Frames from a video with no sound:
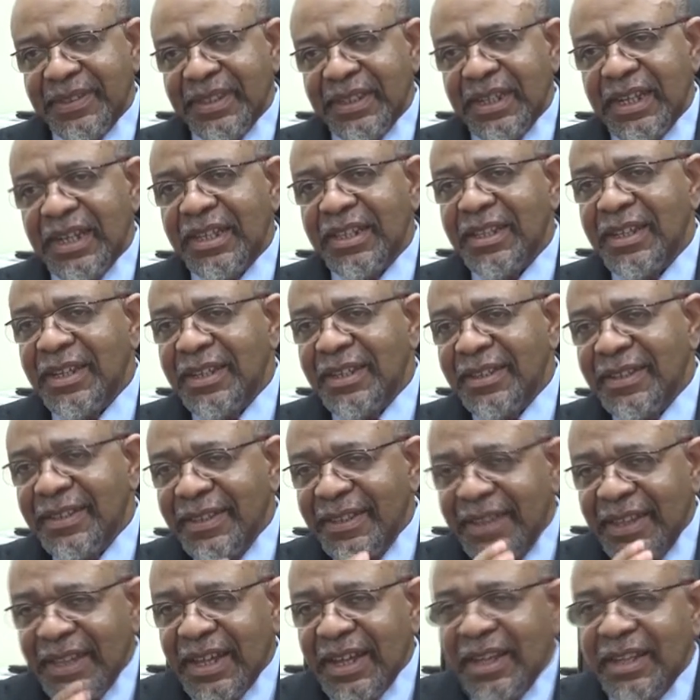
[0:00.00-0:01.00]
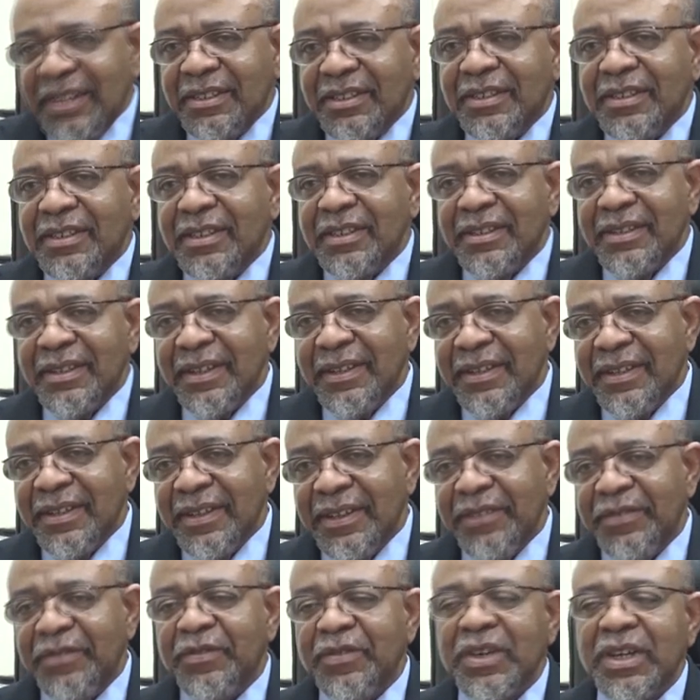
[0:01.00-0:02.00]
And then that
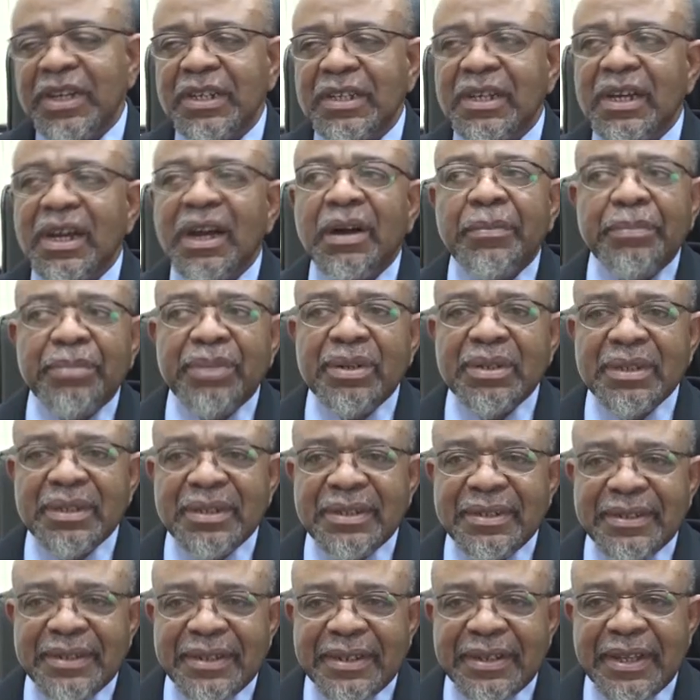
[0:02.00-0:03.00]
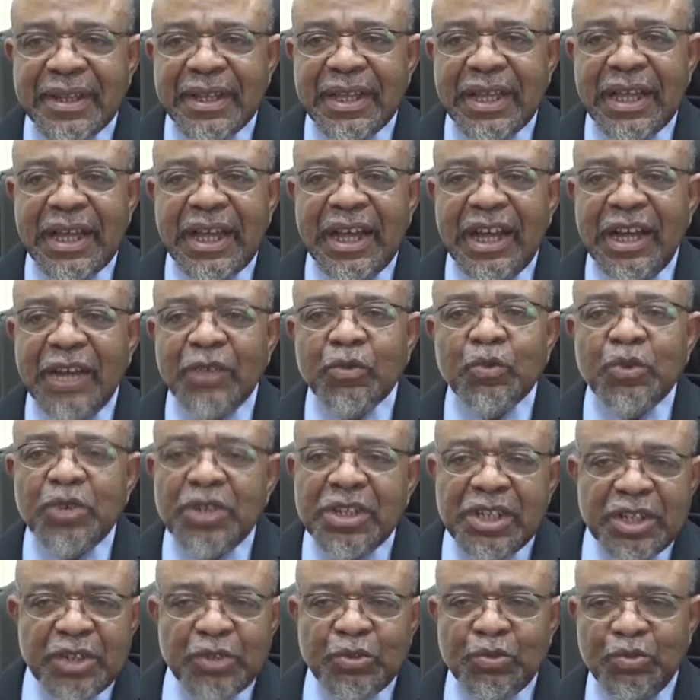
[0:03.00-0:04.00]
event happened. And we
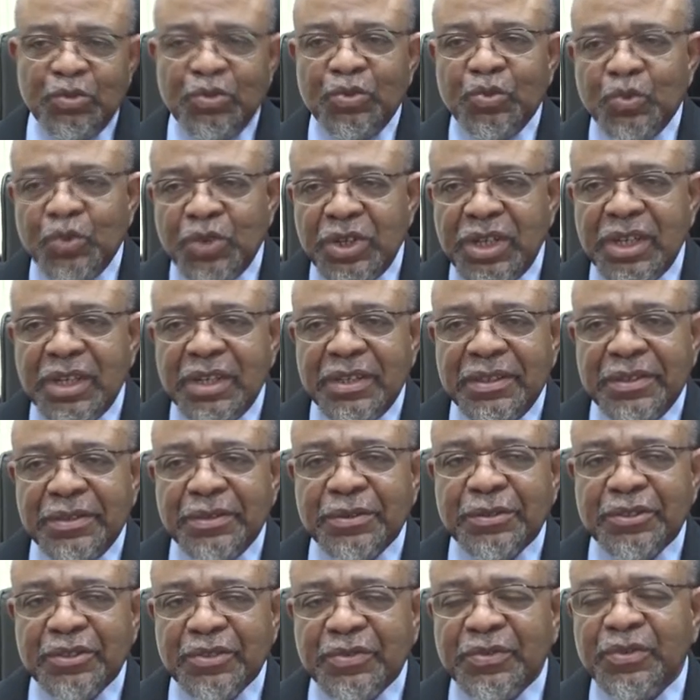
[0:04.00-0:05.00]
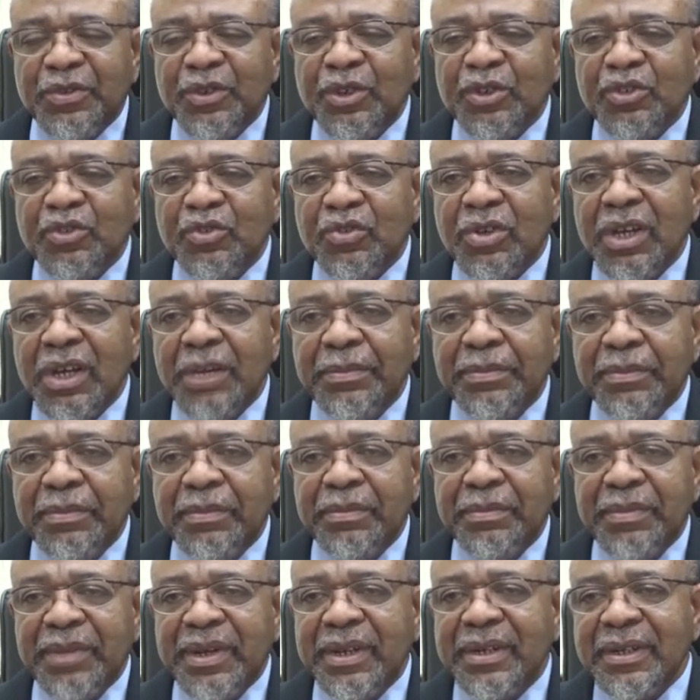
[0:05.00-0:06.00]
knew, those of us who are
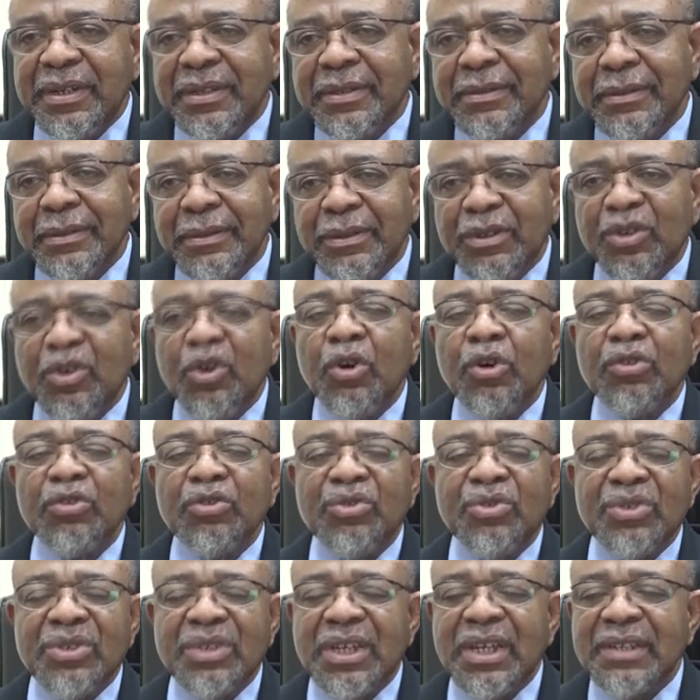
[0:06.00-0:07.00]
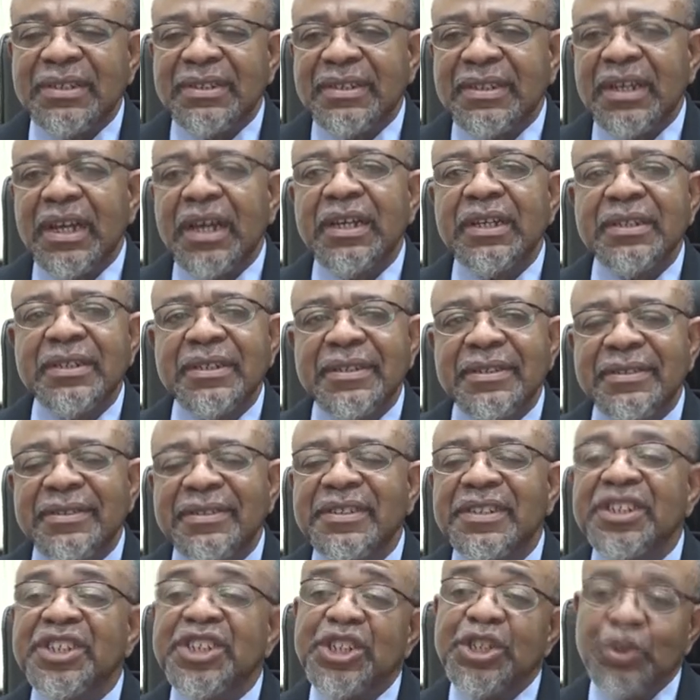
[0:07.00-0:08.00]
medical doctors and scientists,
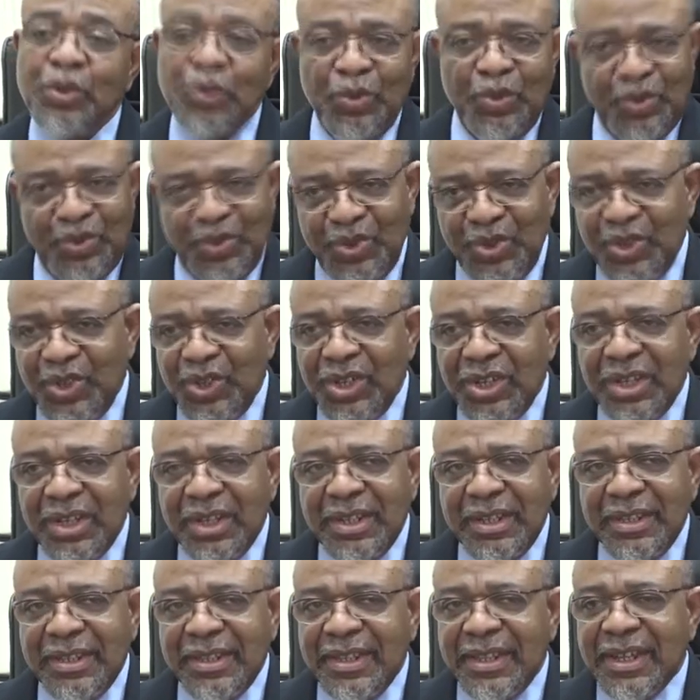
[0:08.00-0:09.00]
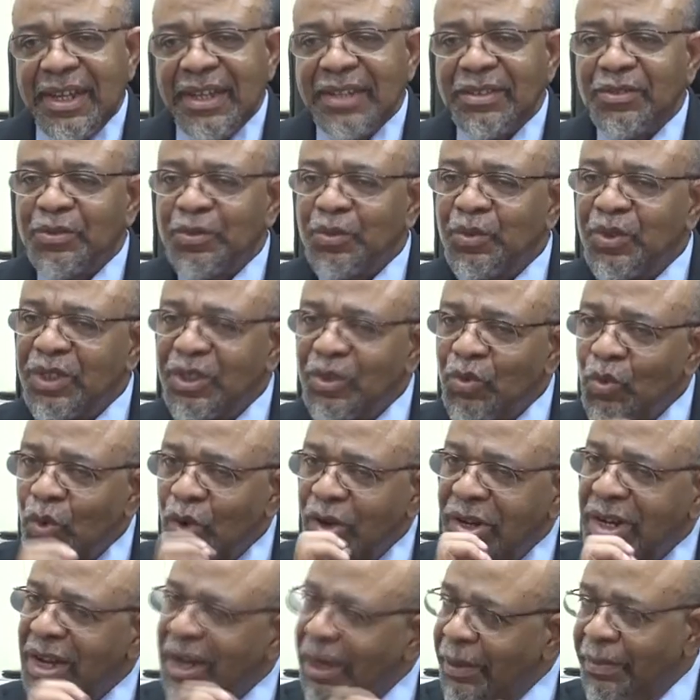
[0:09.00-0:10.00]
knew that with
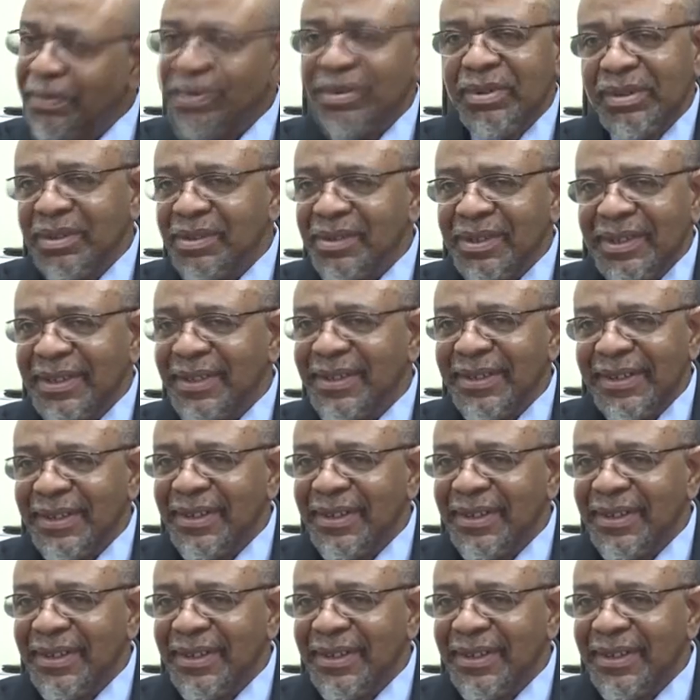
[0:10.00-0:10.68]
what happened,